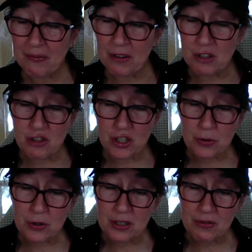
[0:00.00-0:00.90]
of the
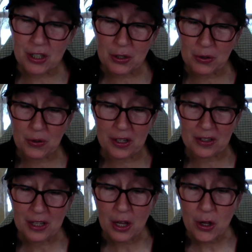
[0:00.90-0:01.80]
children of Yehuda
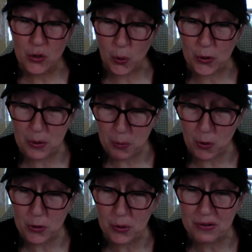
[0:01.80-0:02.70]
toward the
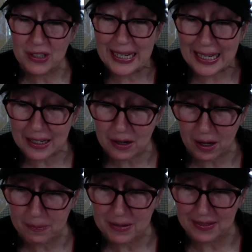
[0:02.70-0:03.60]
border of
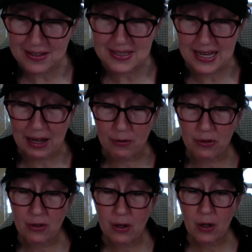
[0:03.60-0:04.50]
Edom in the south
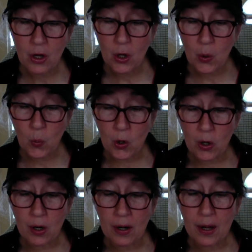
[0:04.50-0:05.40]

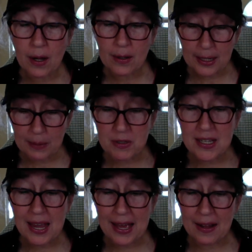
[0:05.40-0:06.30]
were
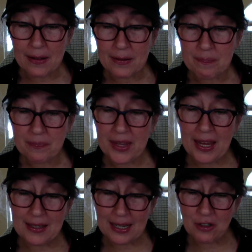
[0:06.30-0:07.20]
Kabzeel
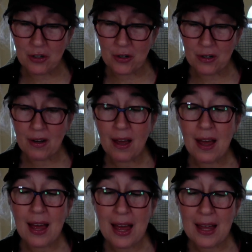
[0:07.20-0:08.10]
and Eder
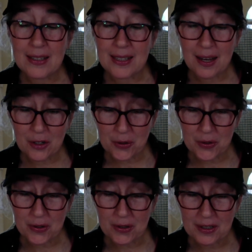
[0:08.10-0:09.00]
and
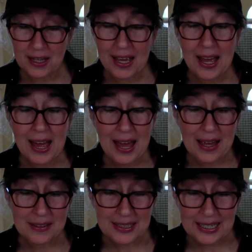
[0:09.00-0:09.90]
Yagor
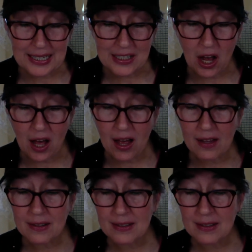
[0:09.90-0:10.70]
and Kinah